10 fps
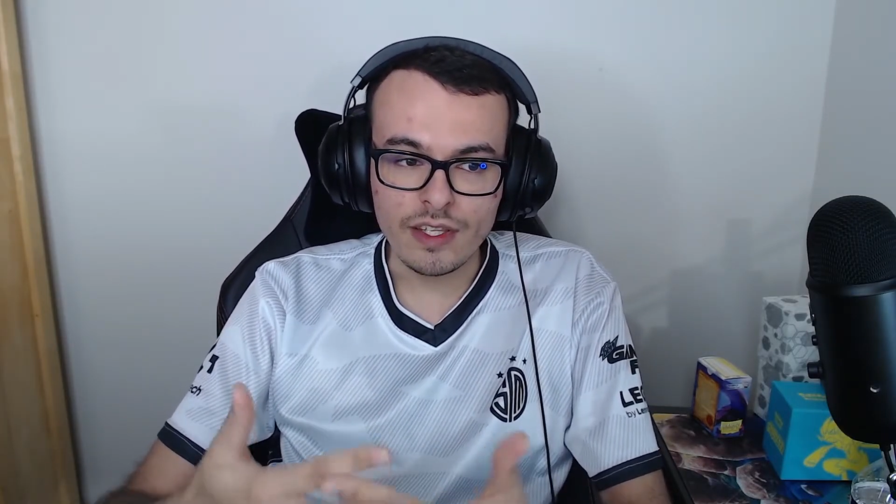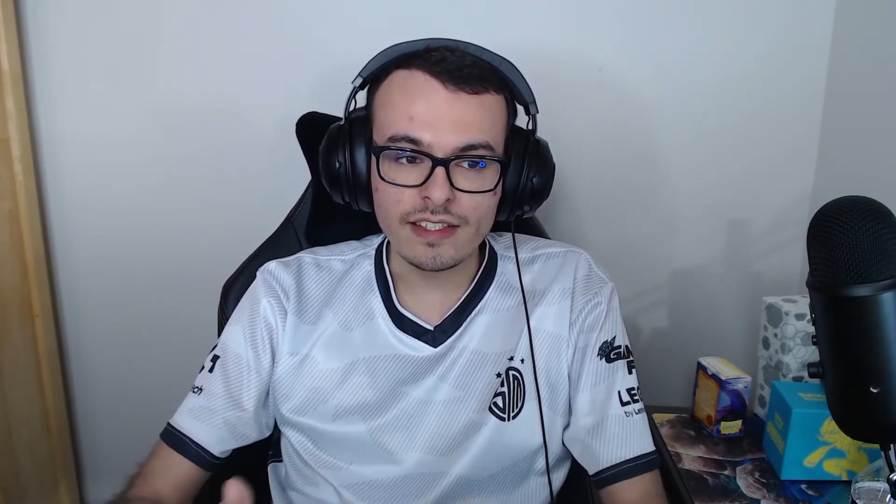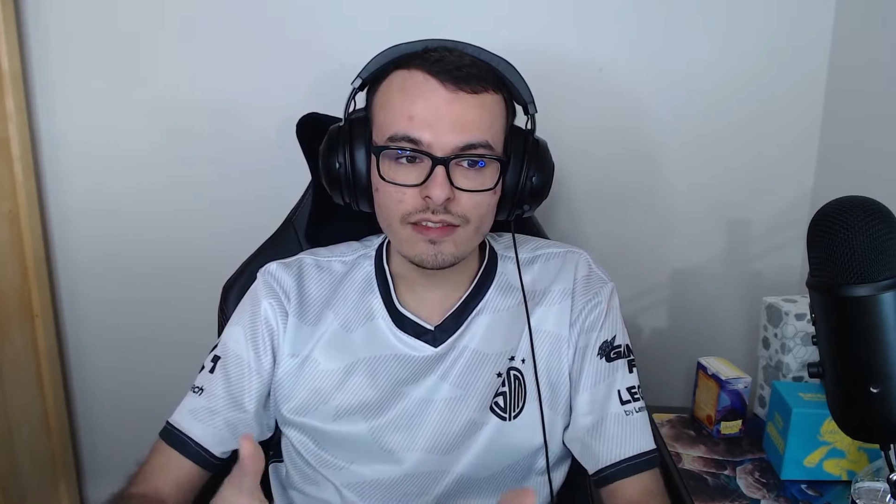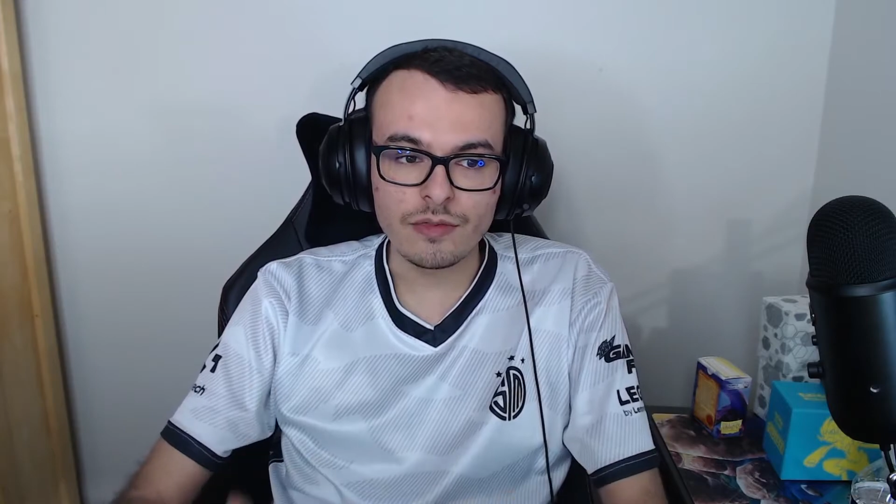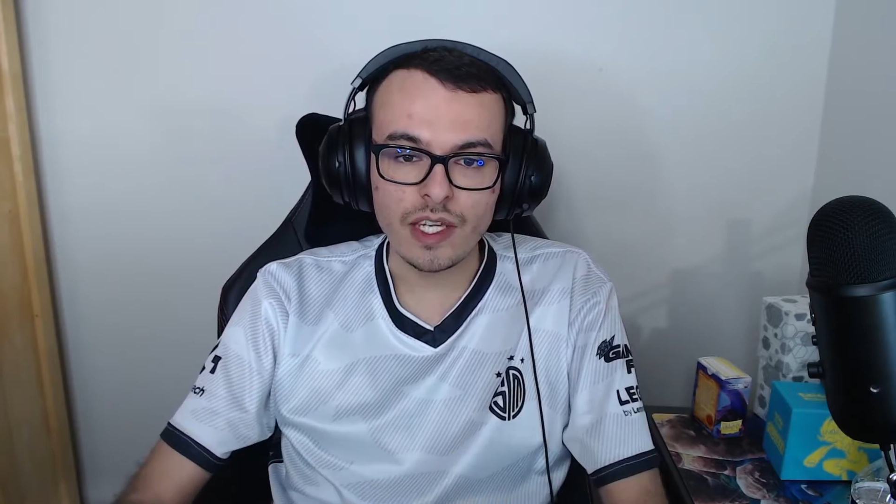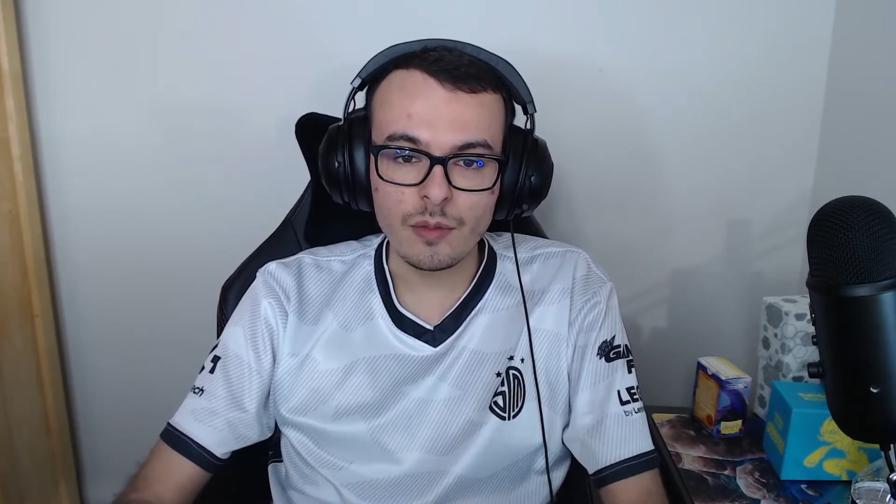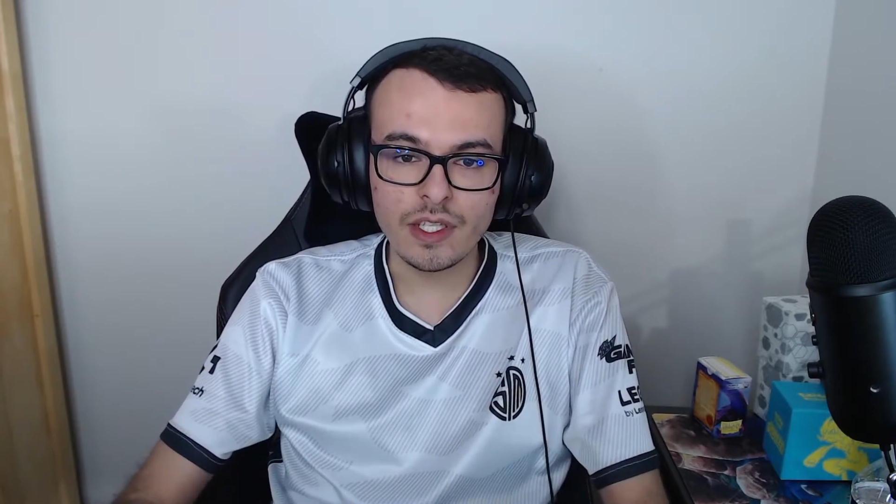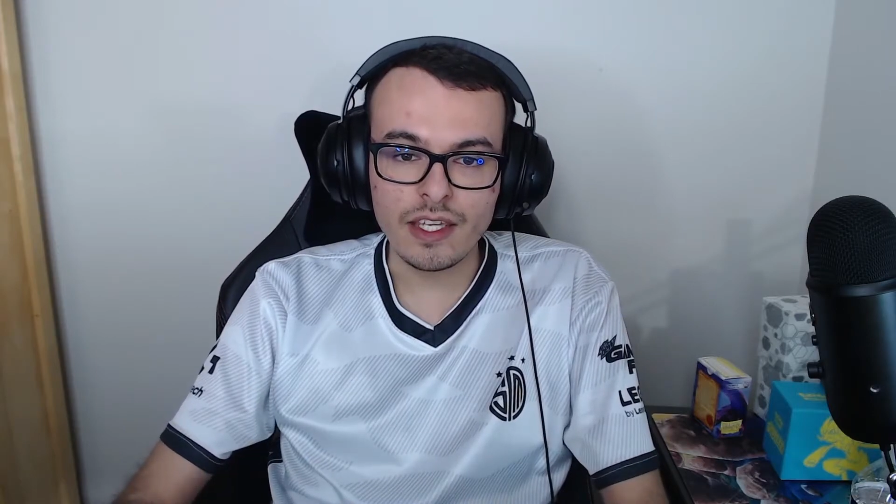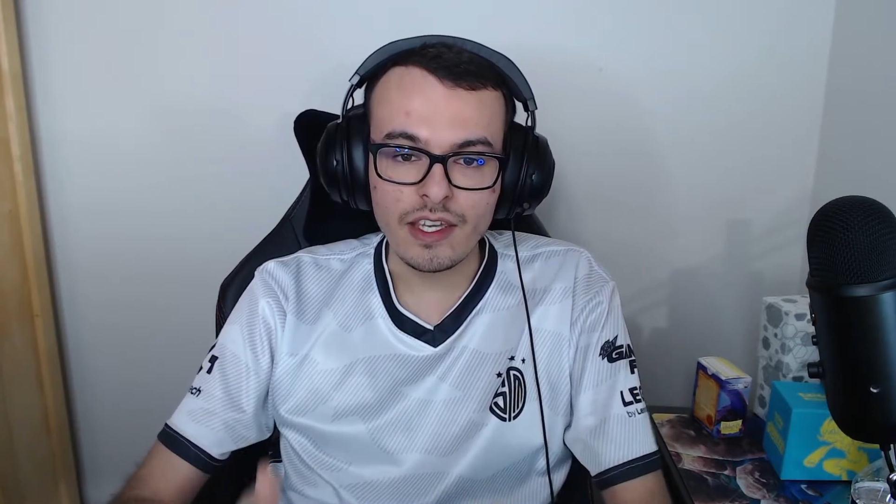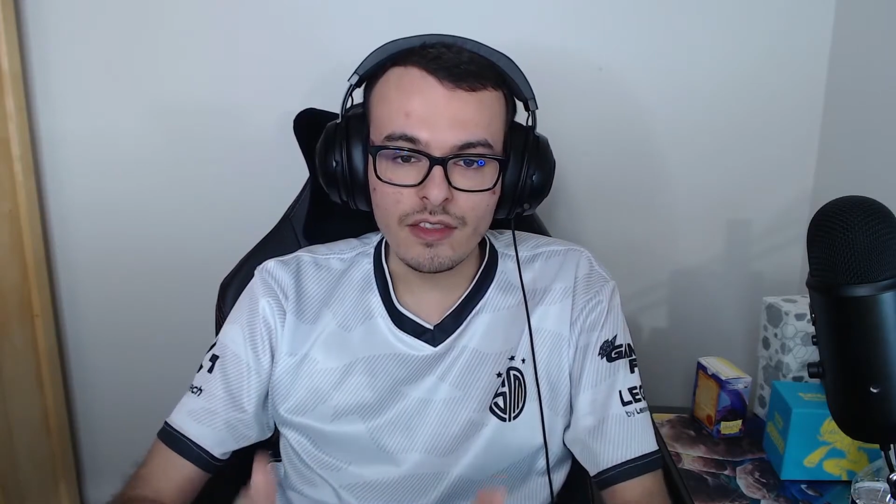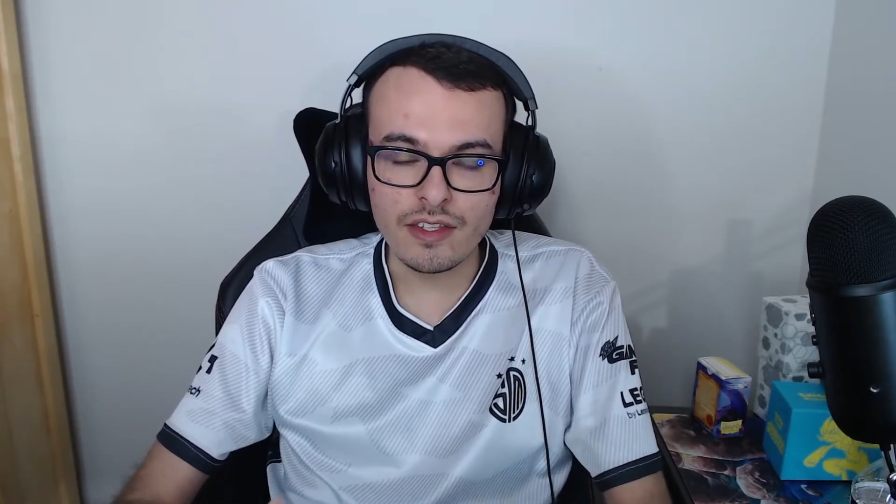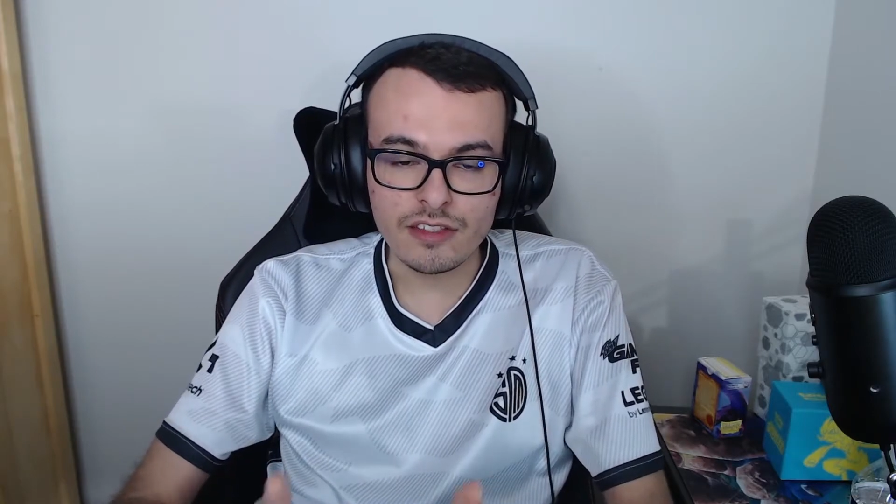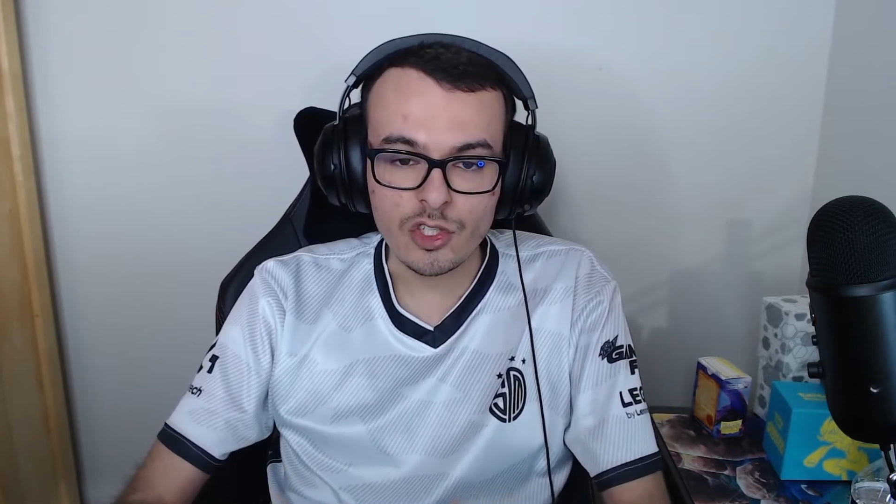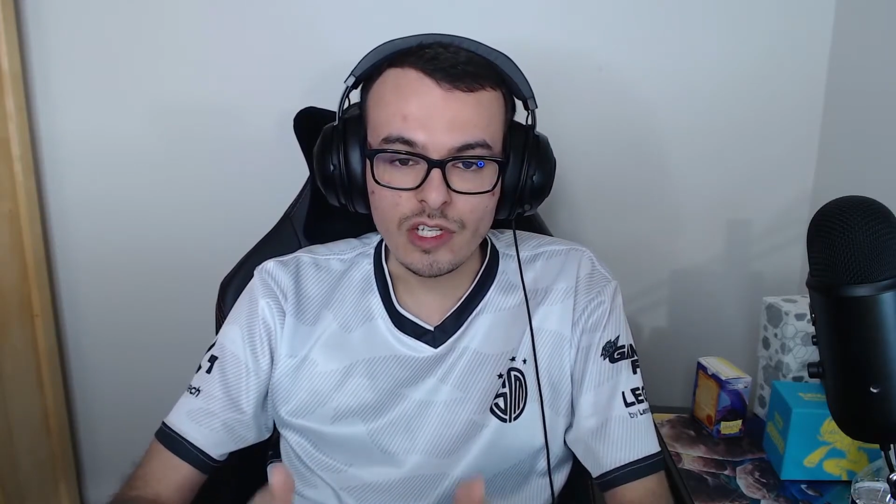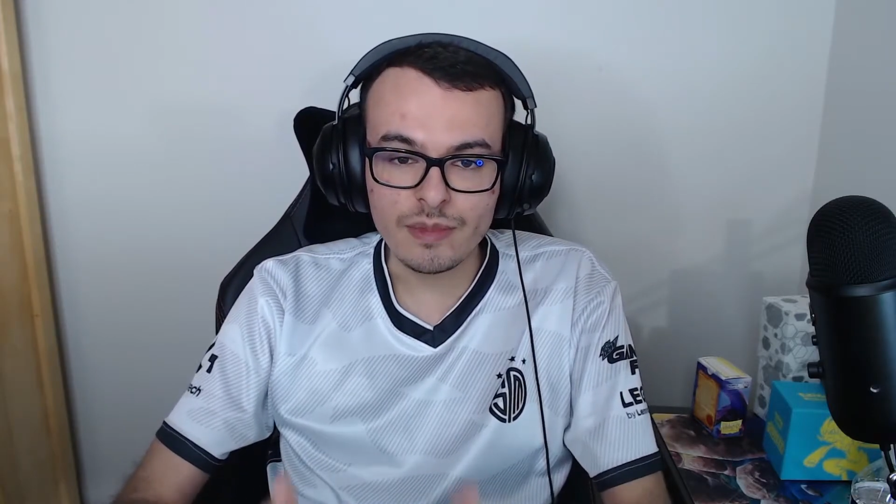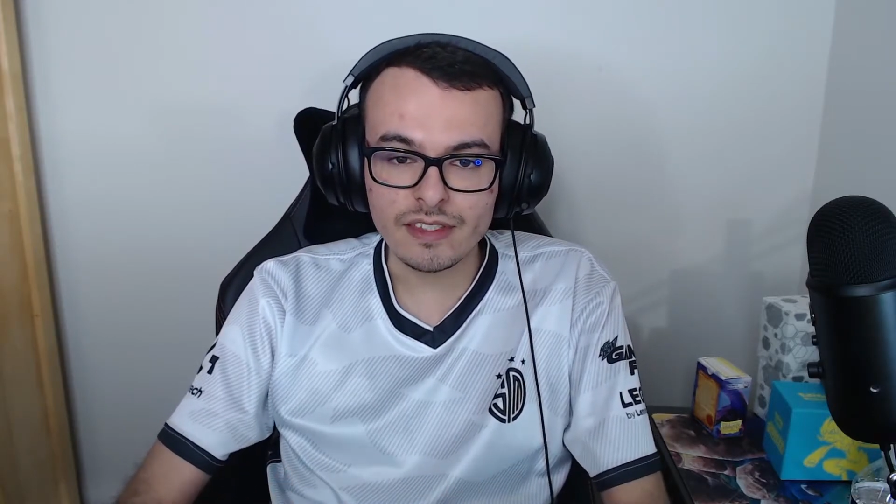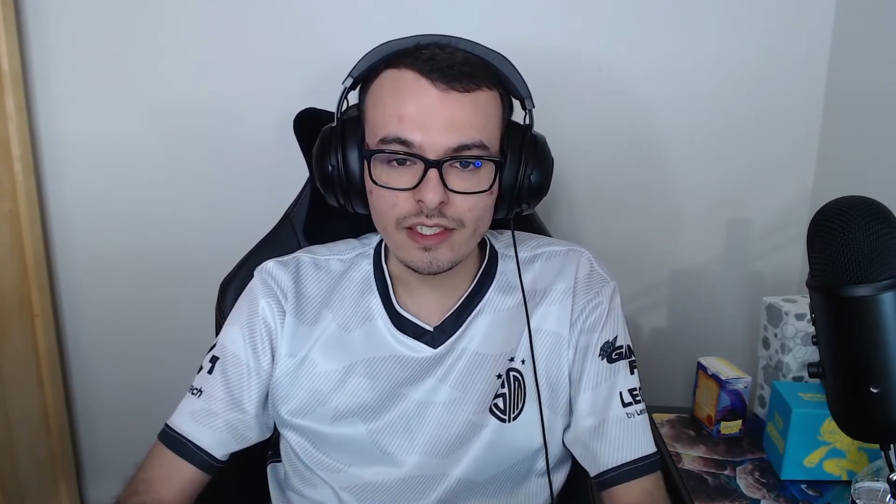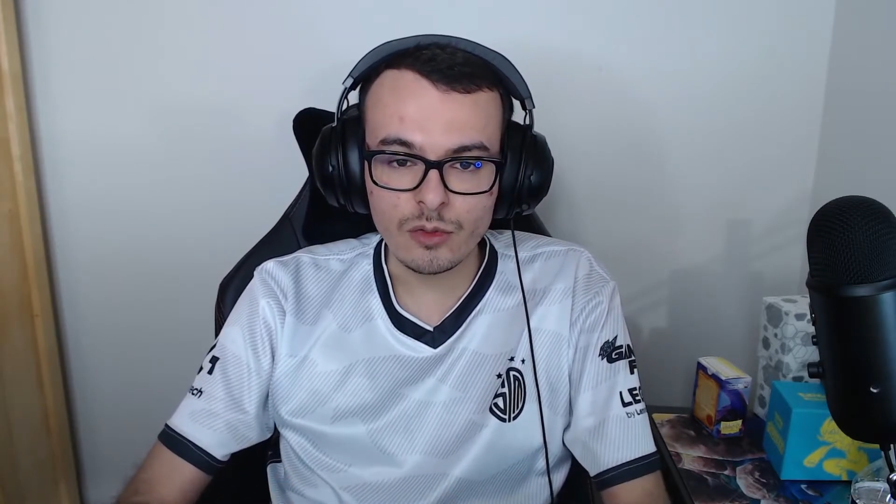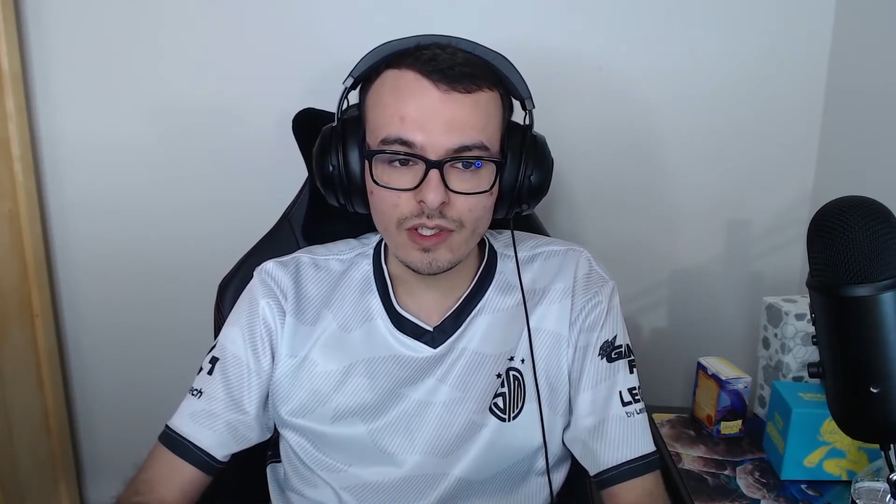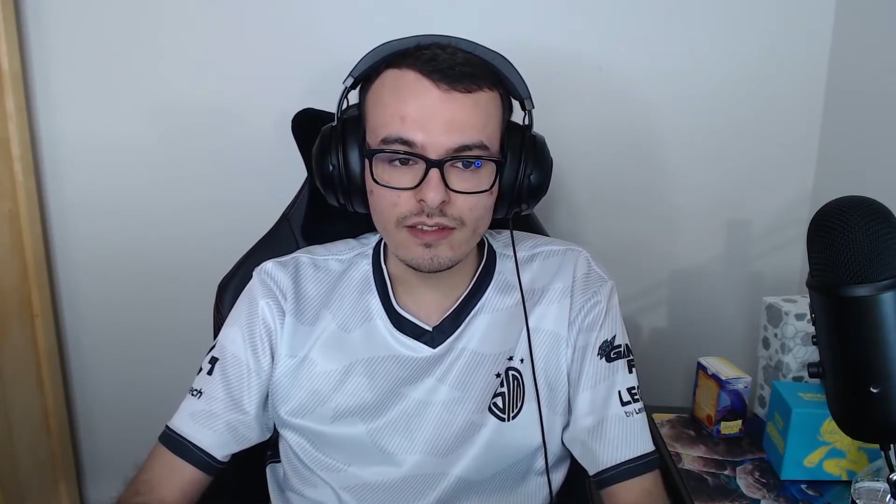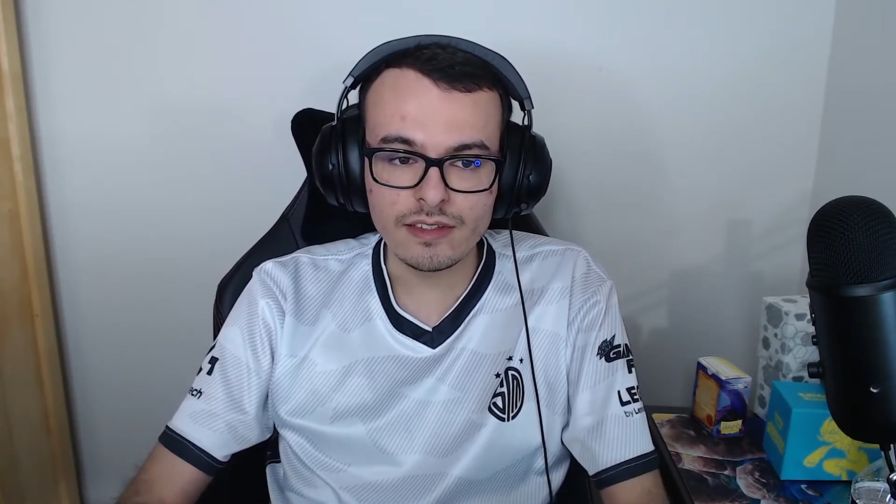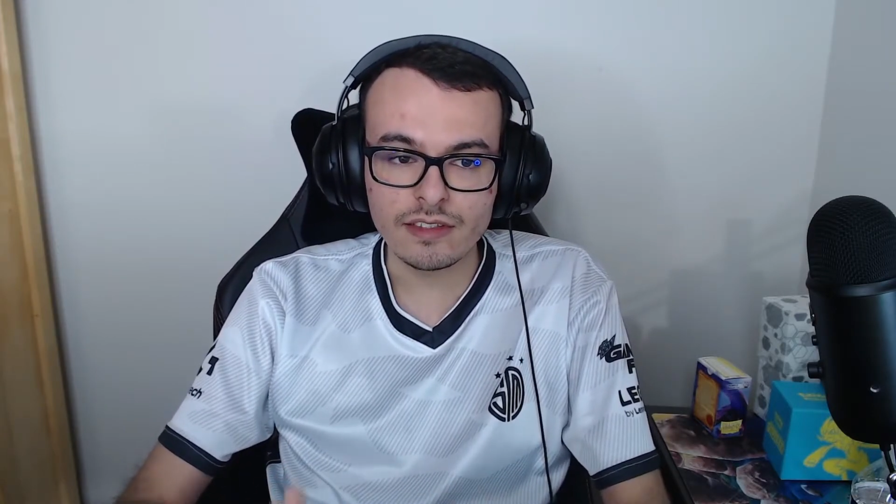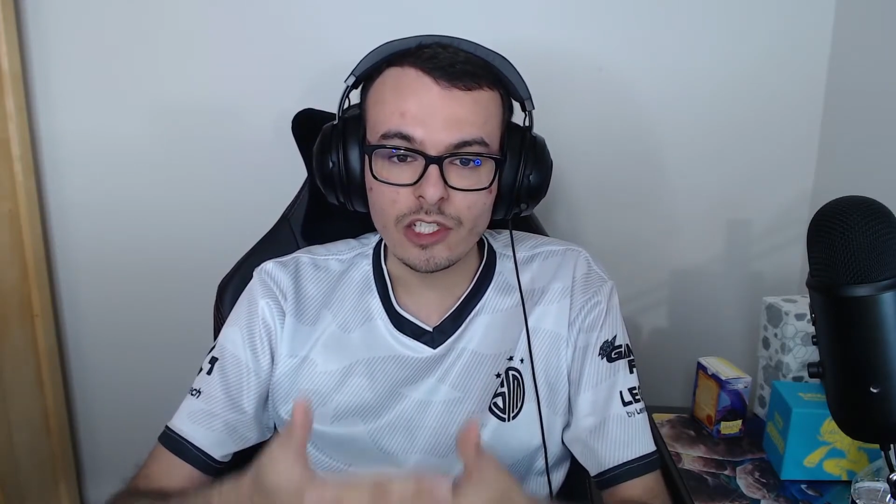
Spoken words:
his family in this dream sequence,